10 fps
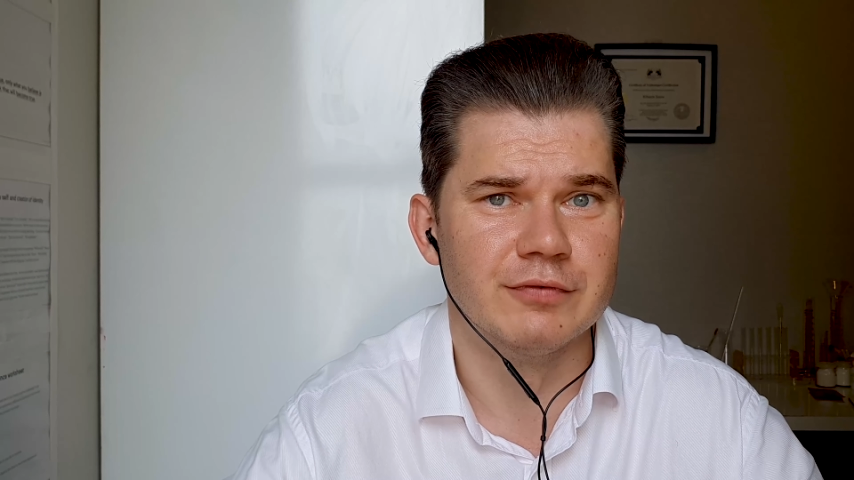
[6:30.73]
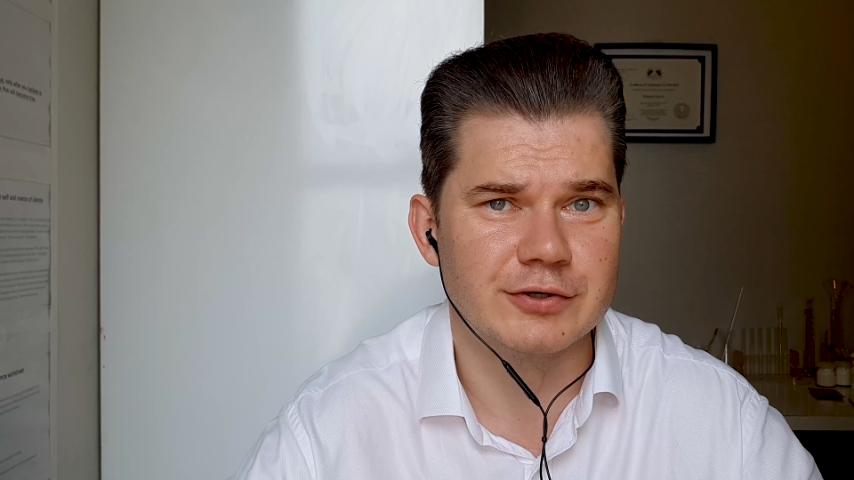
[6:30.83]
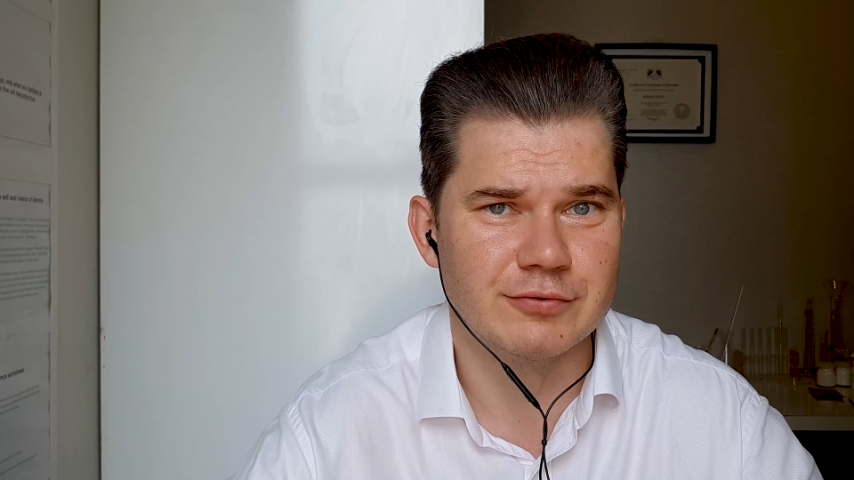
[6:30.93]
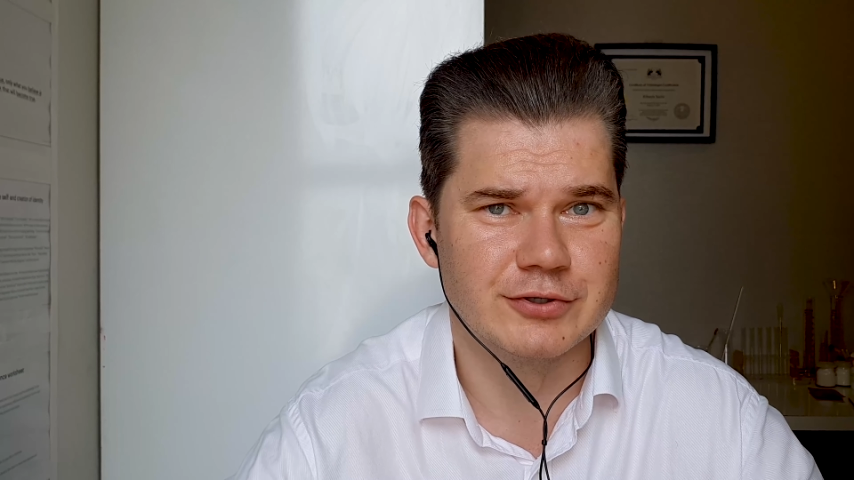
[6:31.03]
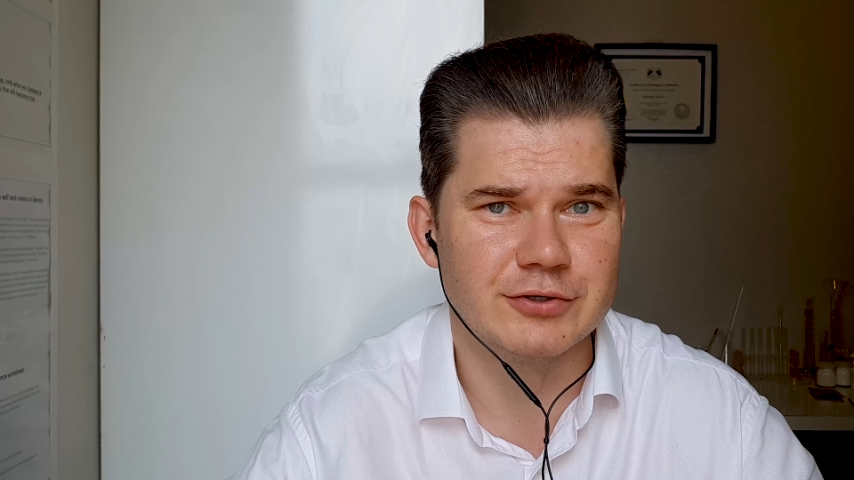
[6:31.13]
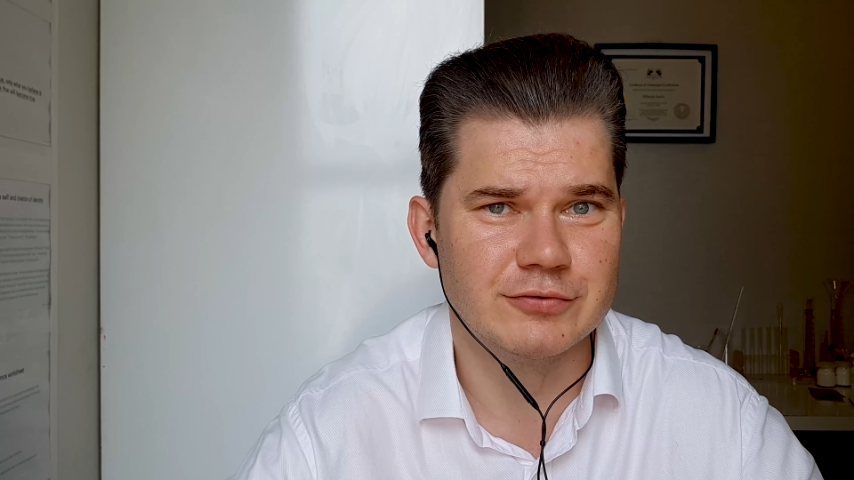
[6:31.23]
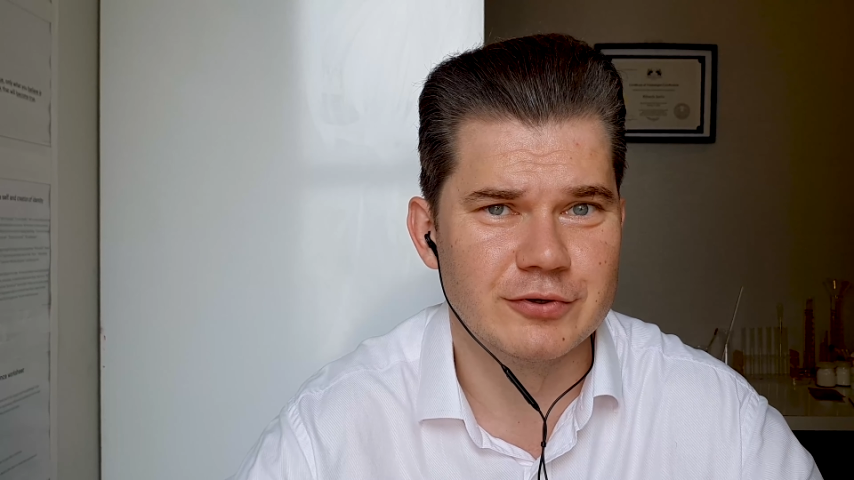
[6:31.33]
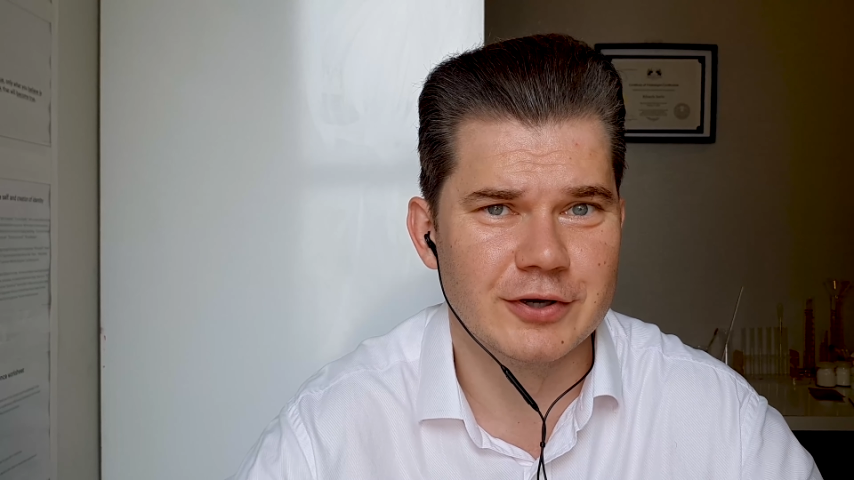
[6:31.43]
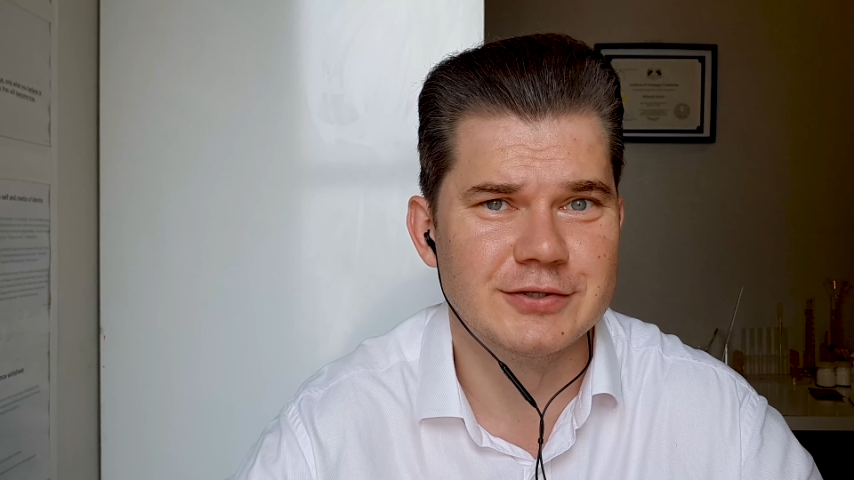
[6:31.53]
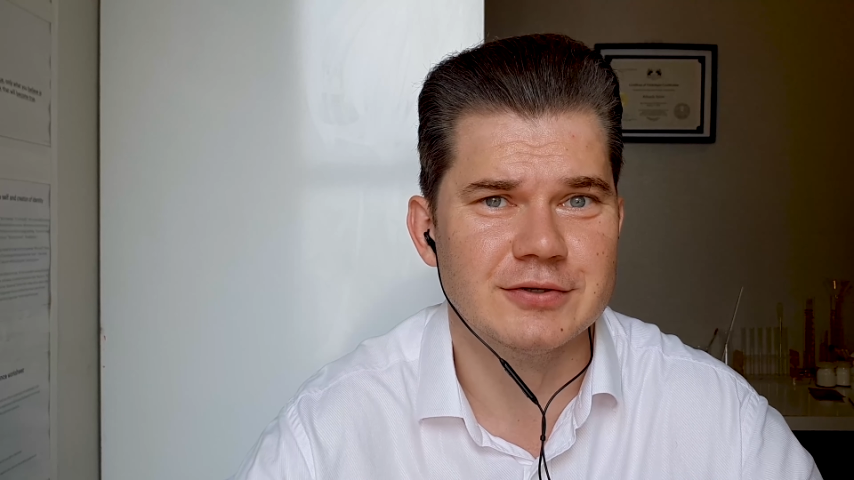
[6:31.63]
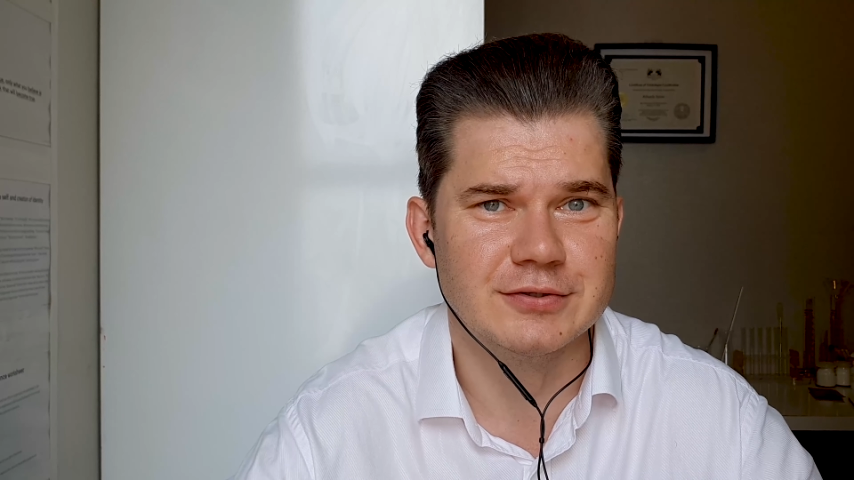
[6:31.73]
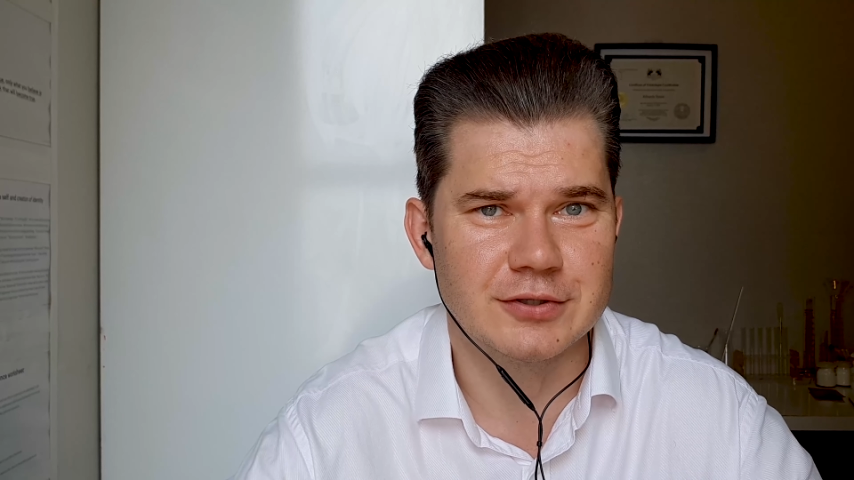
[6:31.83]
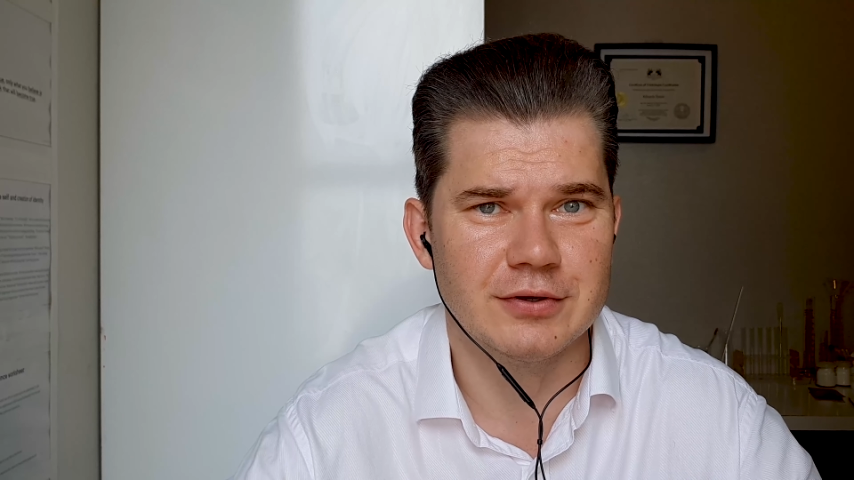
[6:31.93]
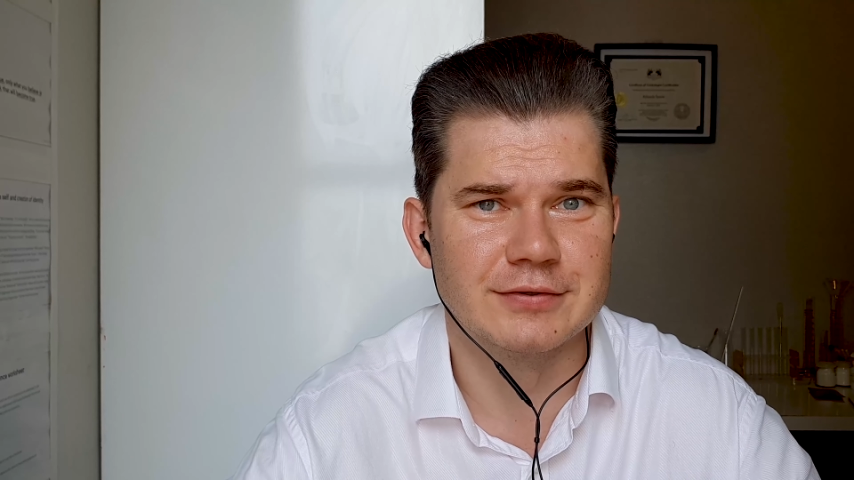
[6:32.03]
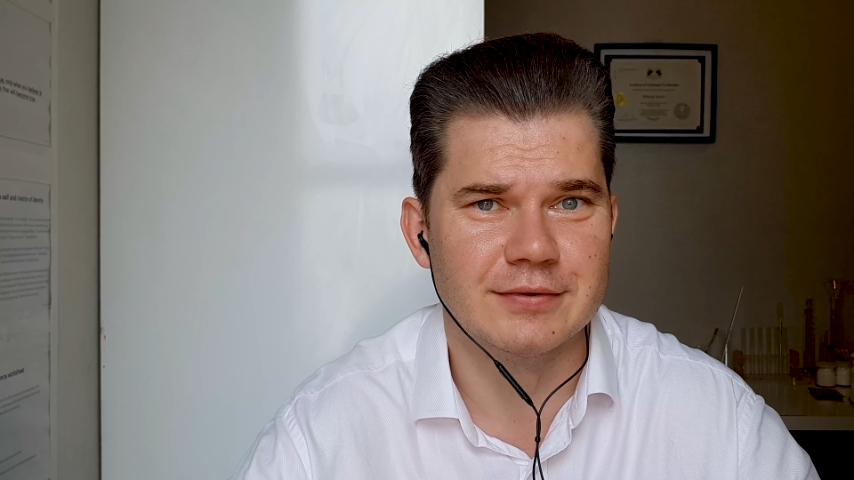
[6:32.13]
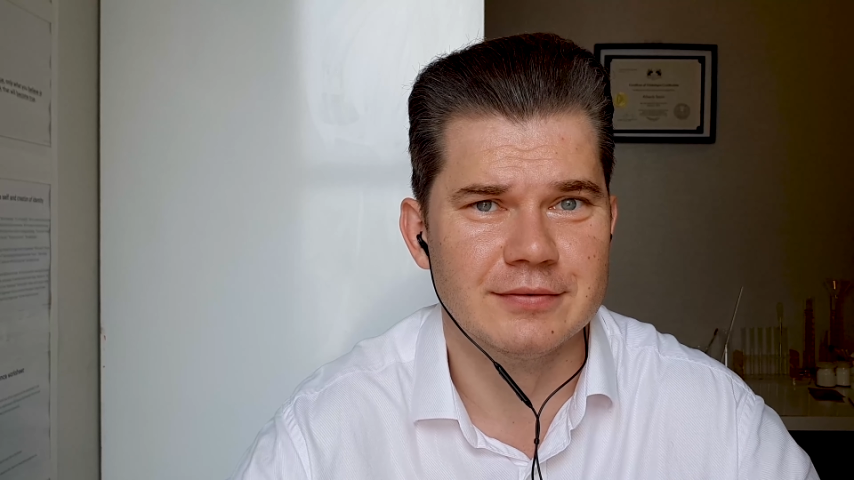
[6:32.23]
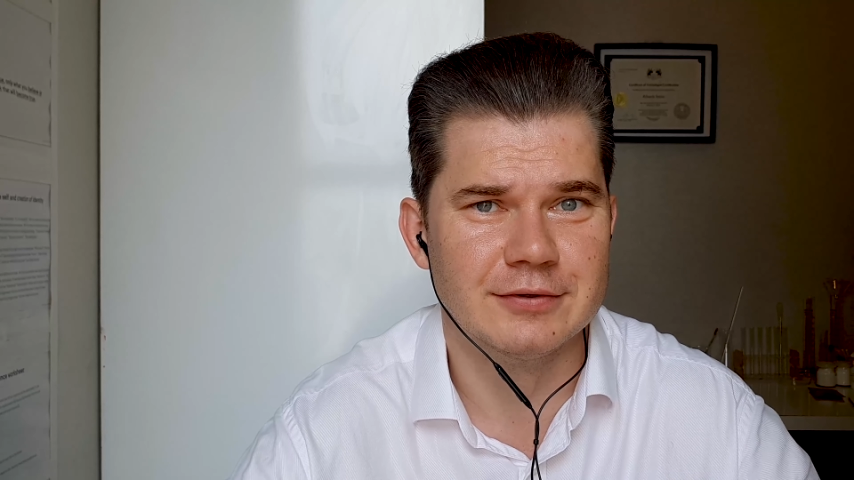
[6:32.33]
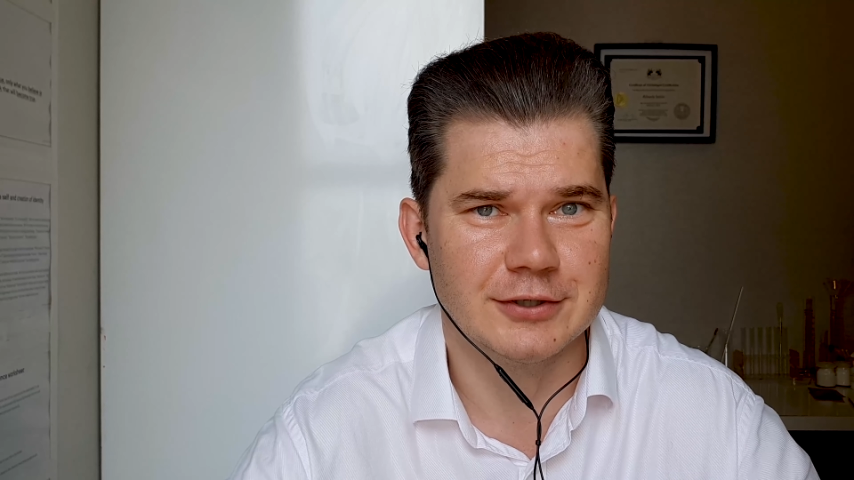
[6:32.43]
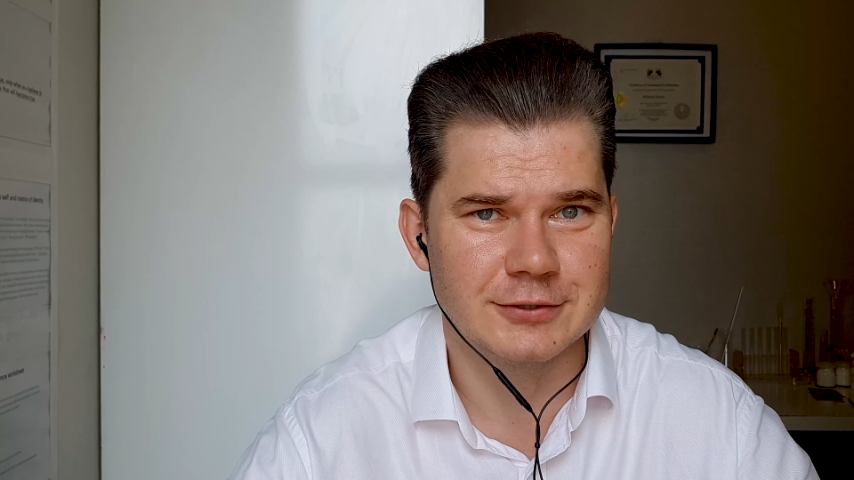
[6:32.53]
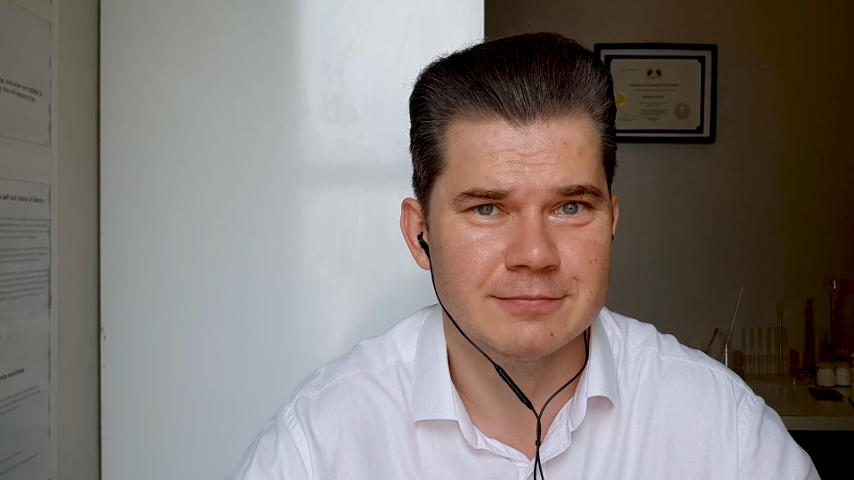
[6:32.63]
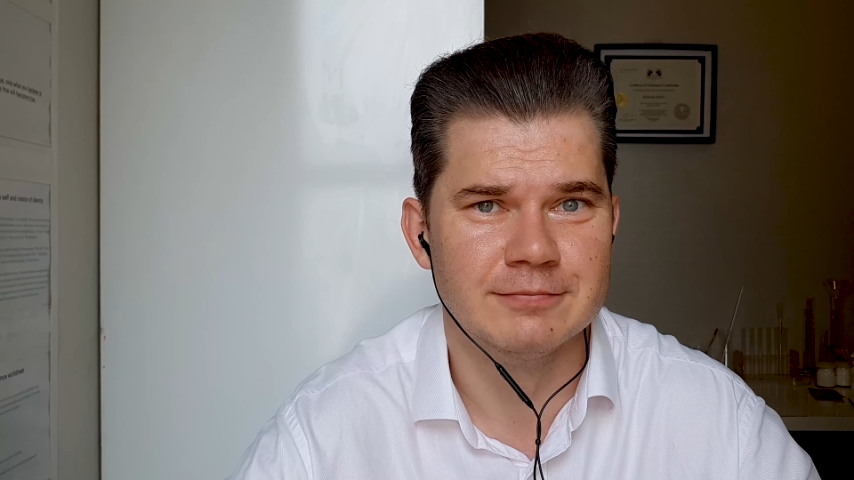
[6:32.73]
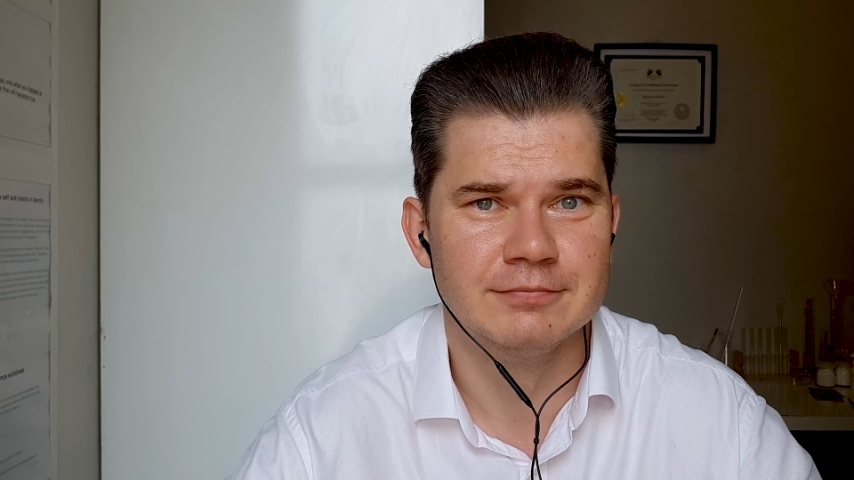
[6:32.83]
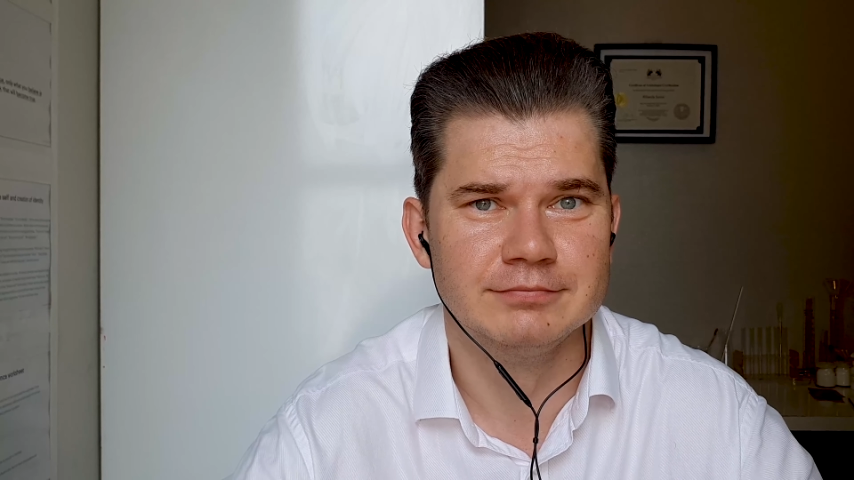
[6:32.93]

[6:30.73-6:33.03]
thanks for watching the video guys and see you next time cheers